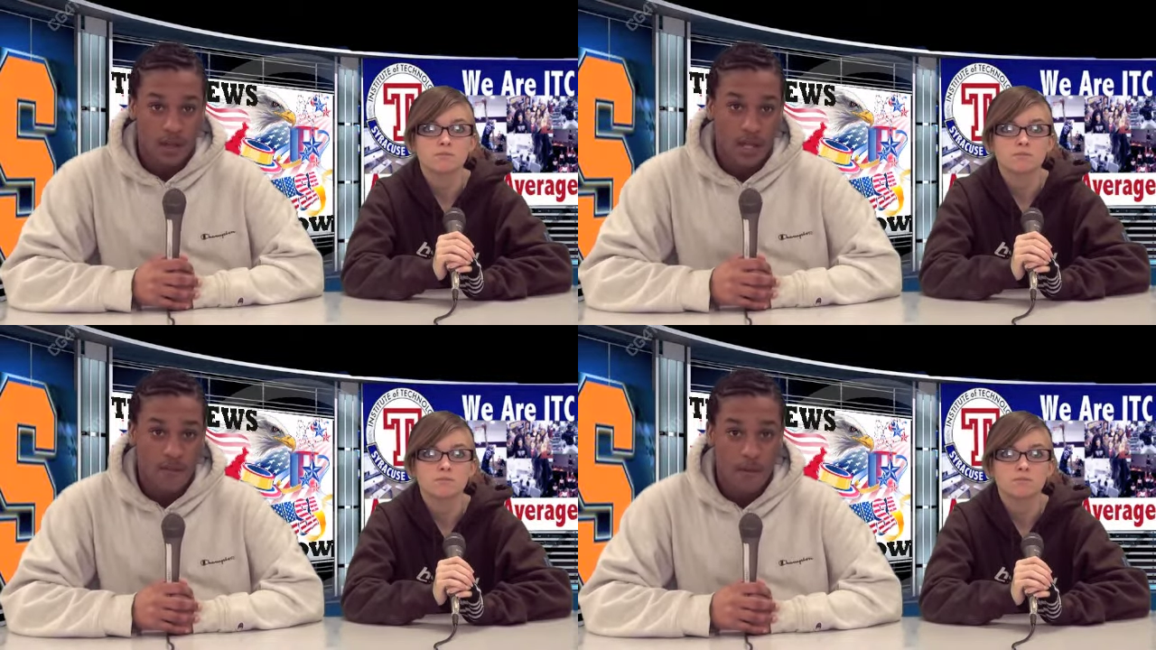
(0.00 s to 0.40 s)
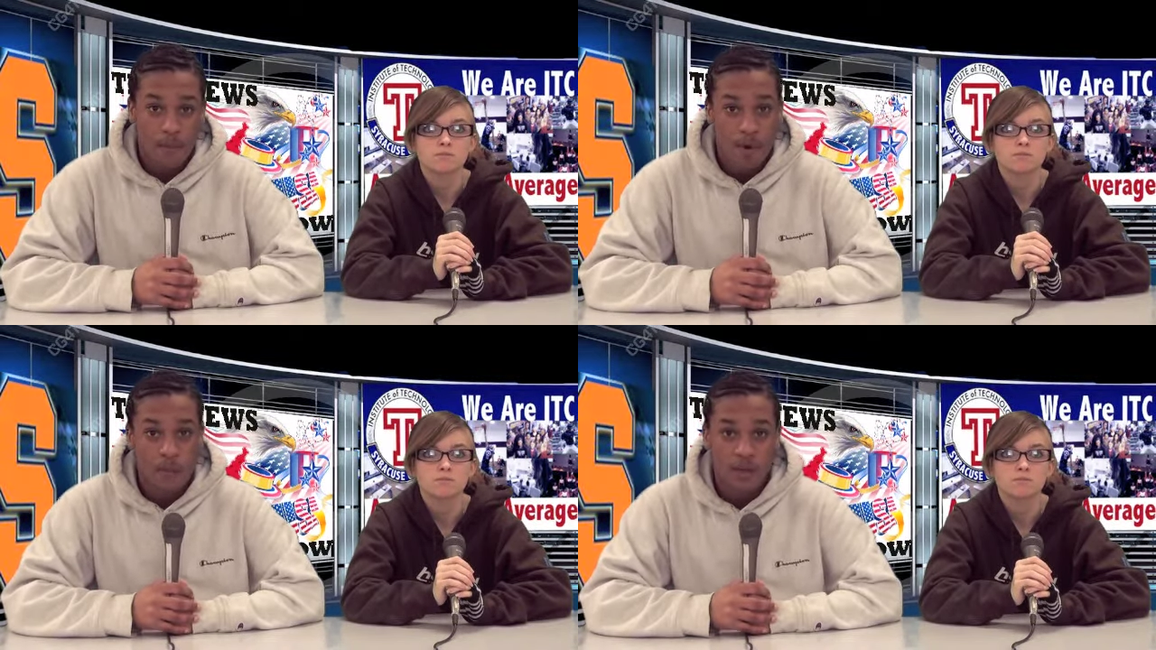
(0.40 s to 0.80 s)
Speaker 1: Even
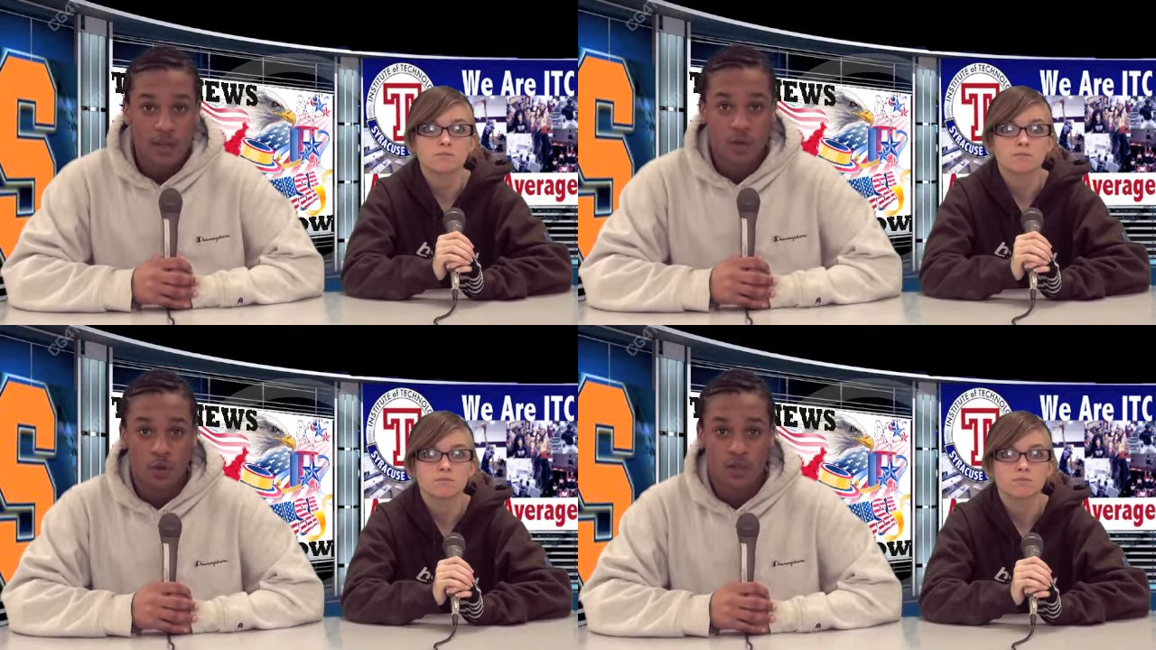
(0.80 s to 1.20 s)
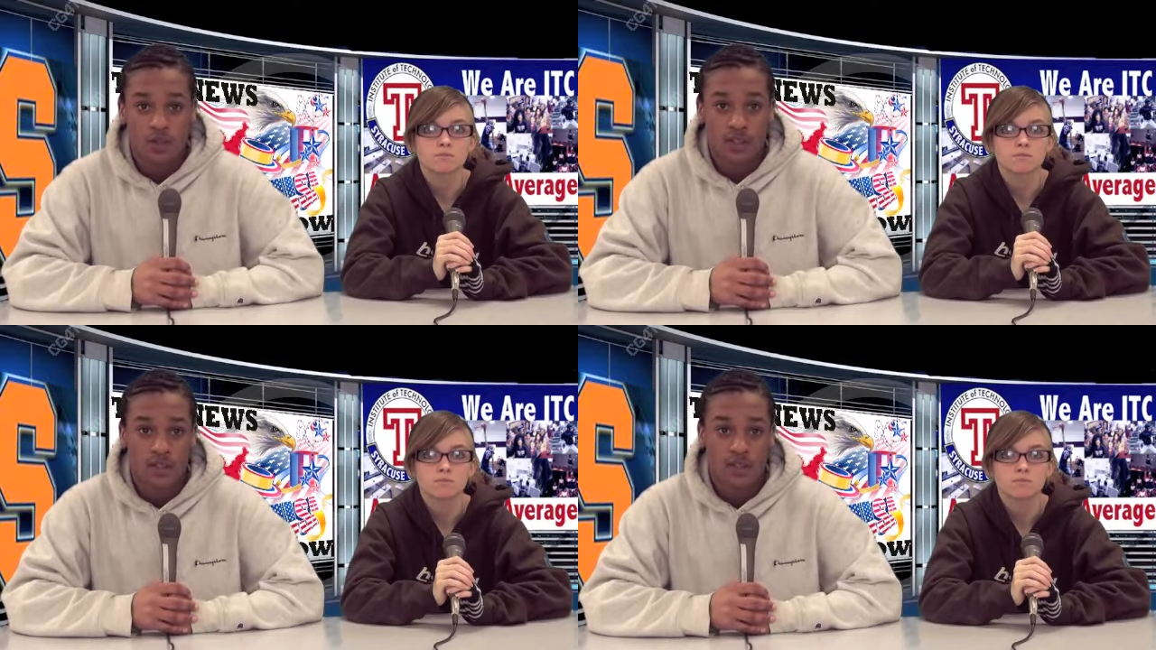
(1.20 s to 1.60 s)
more beat
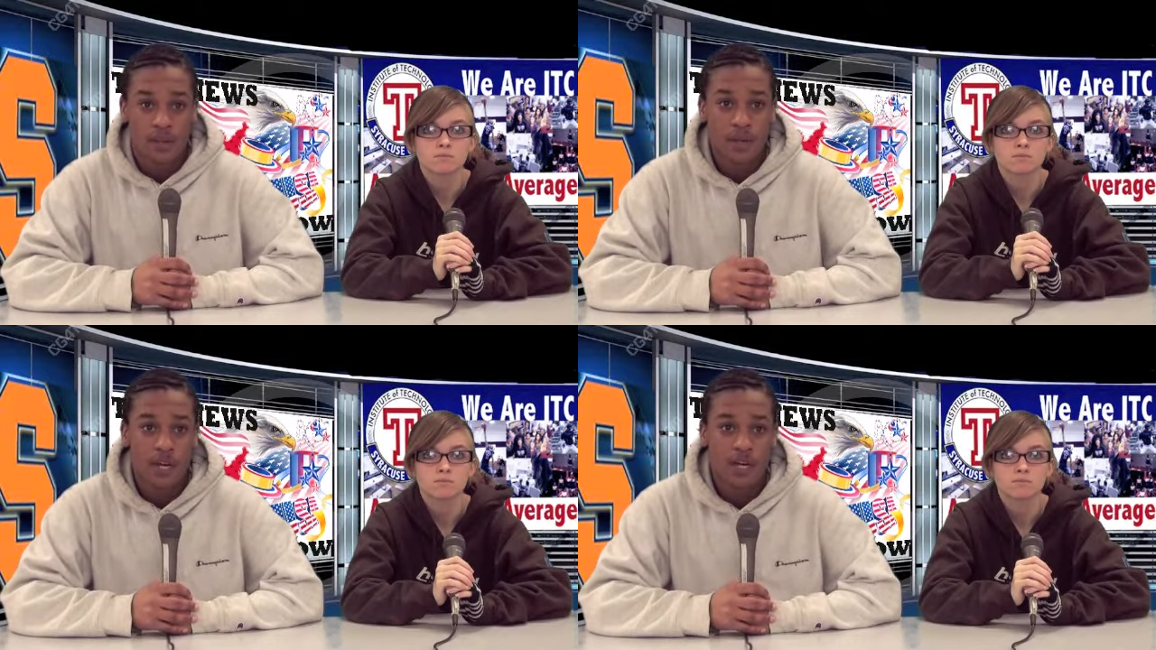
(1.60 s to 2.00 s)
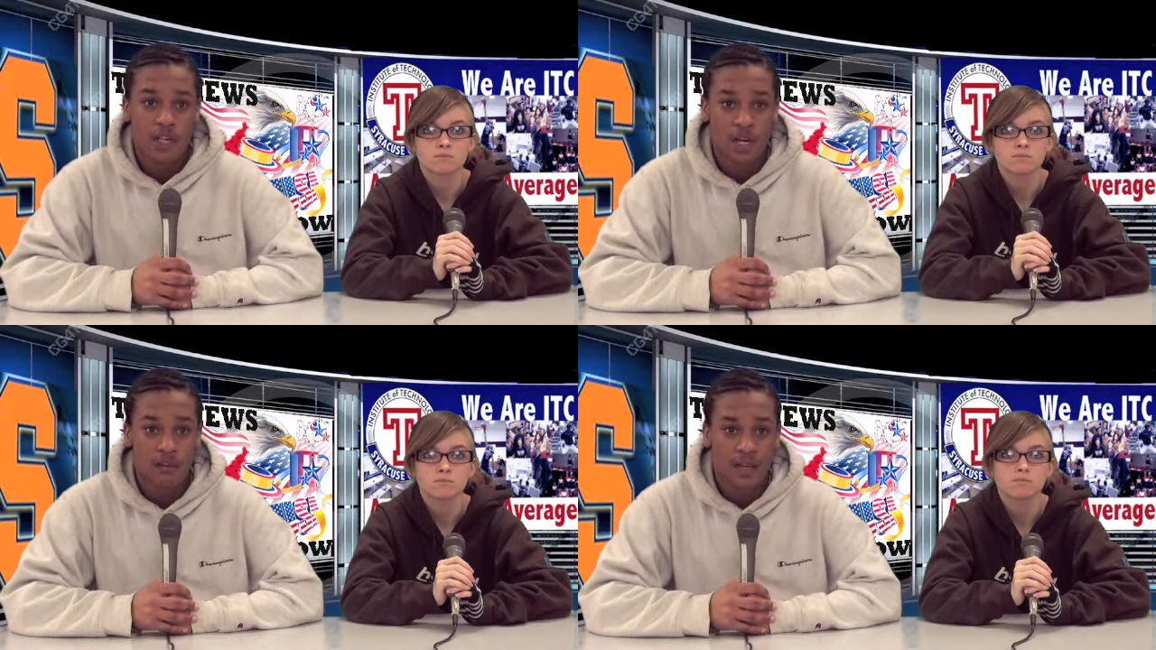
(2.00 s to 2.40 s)
news, the media
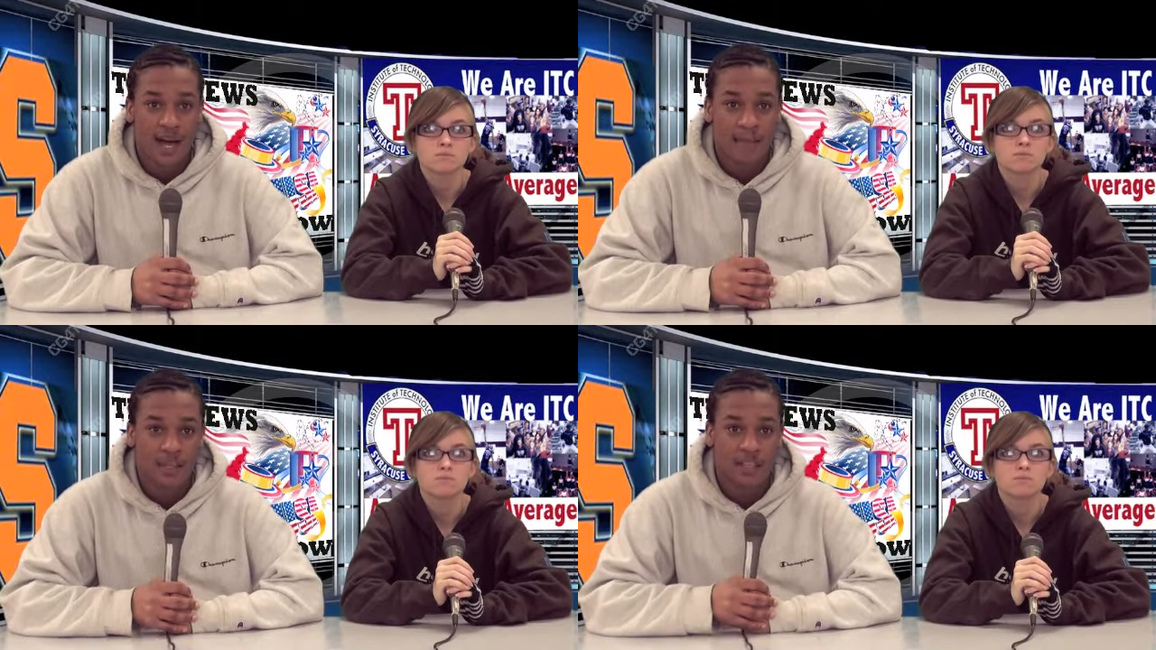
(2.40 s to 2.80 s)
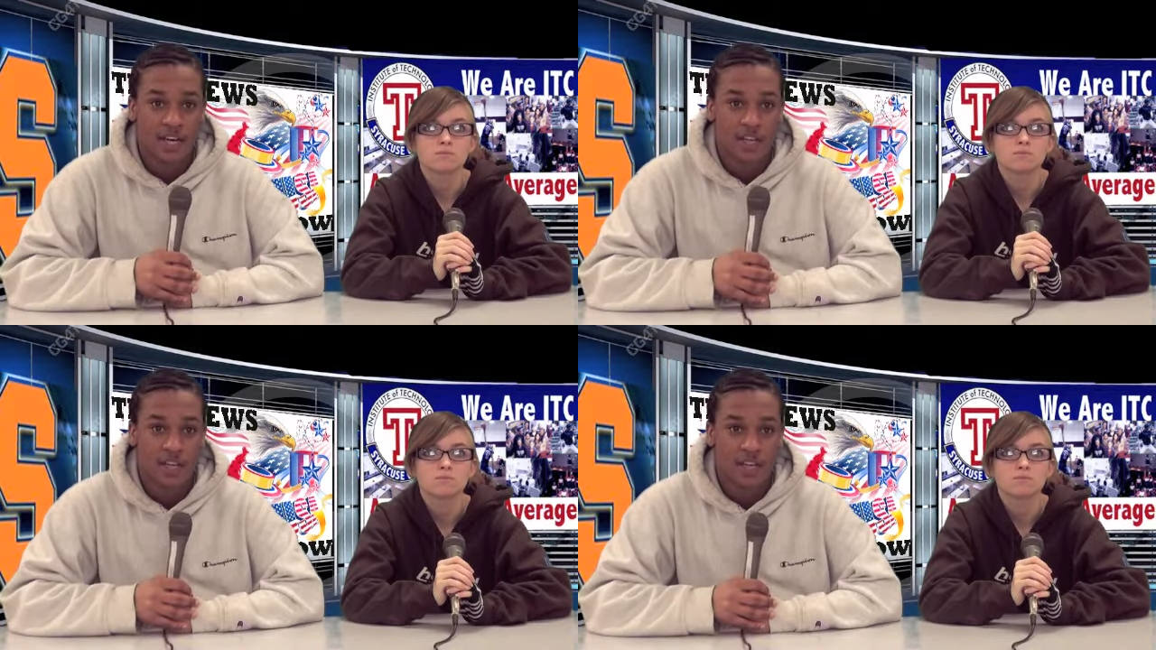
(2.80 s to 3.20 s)
club did not meet
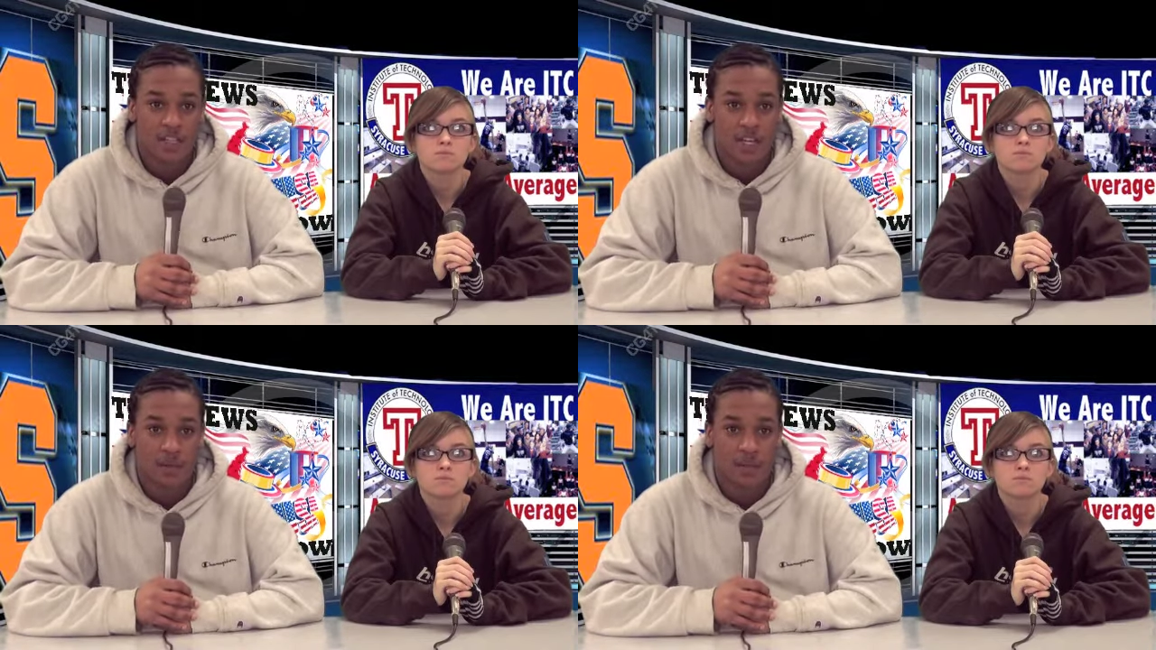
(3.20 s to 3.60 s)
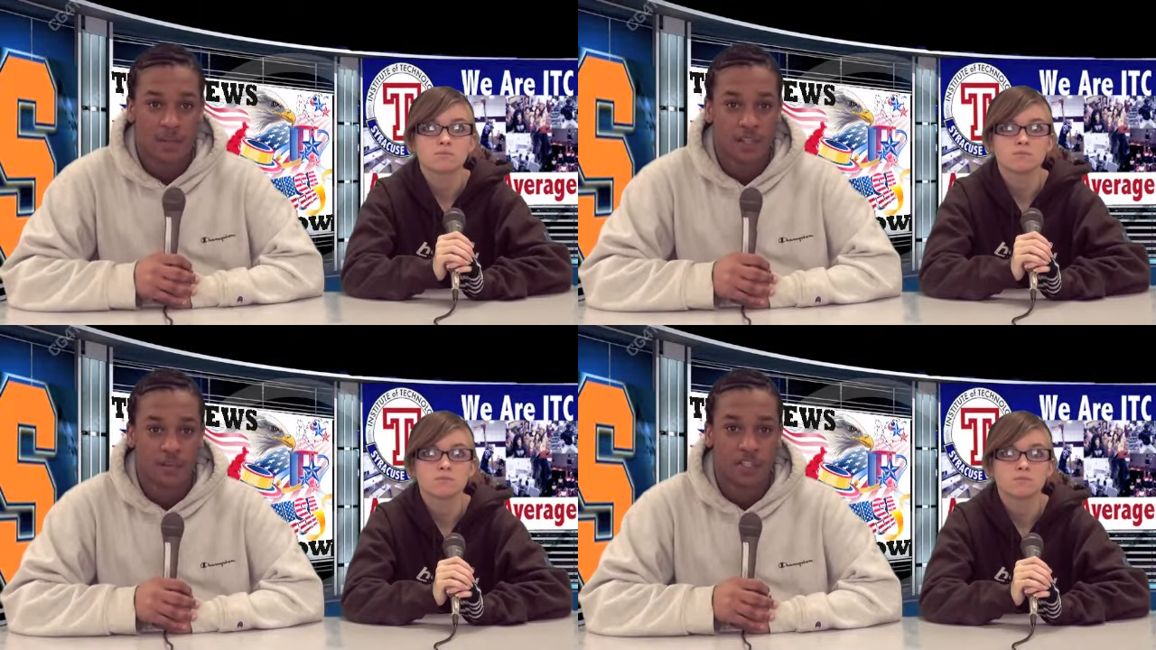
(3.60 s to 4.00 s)
together yesterday
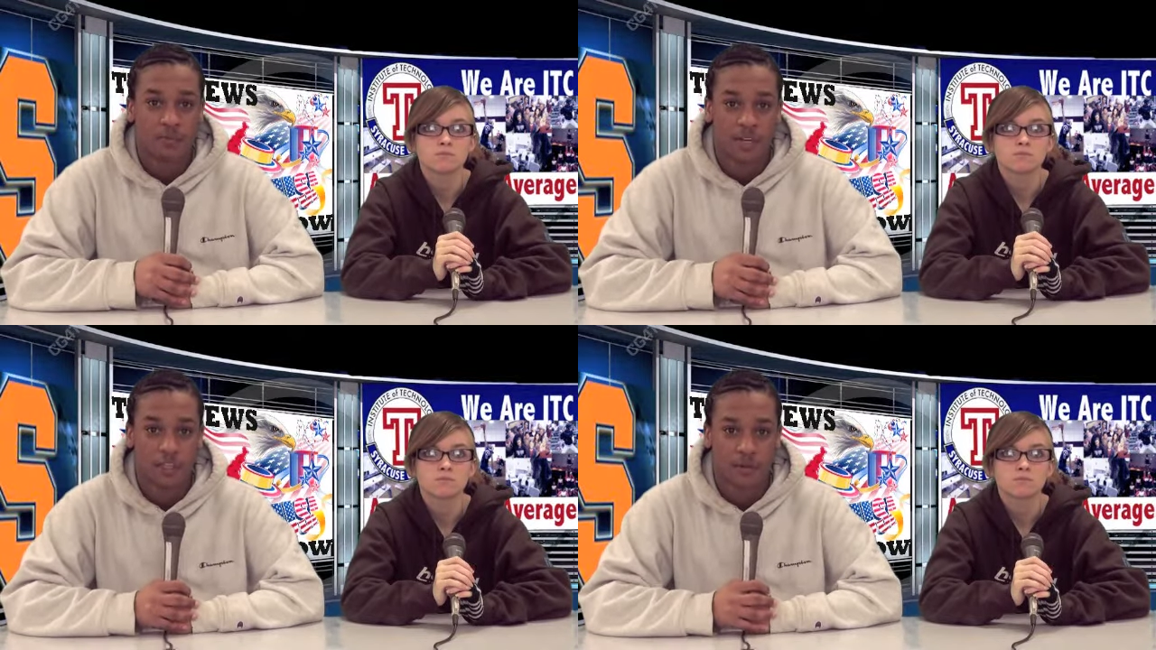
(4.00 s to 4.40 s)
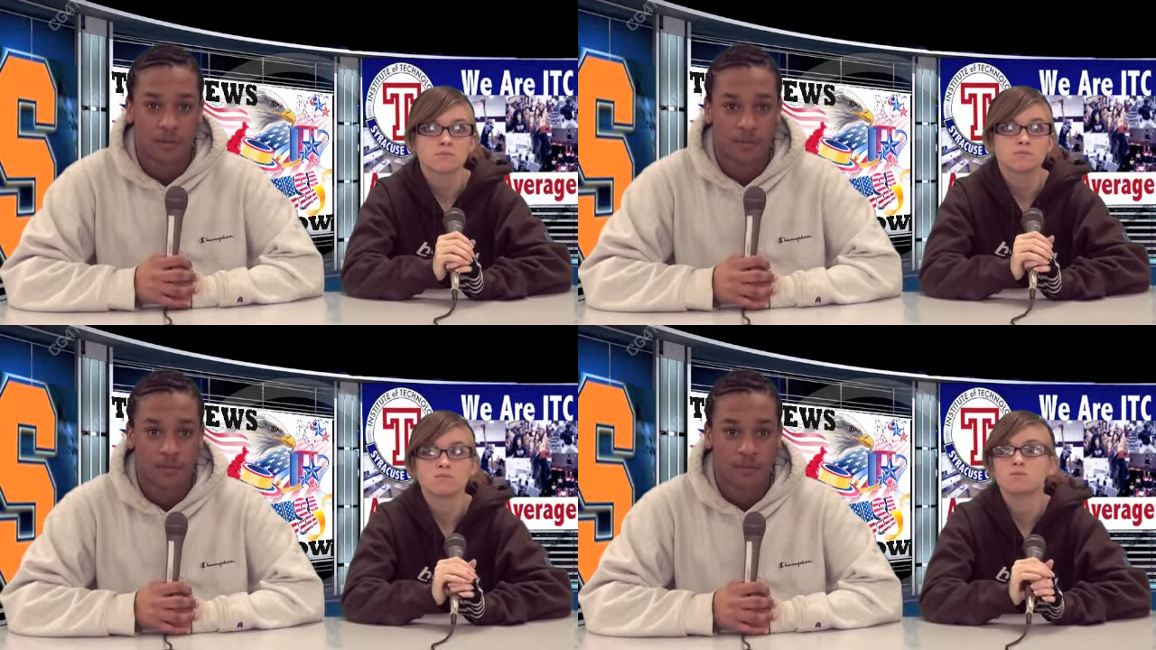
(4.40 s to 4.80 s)
because of displacement.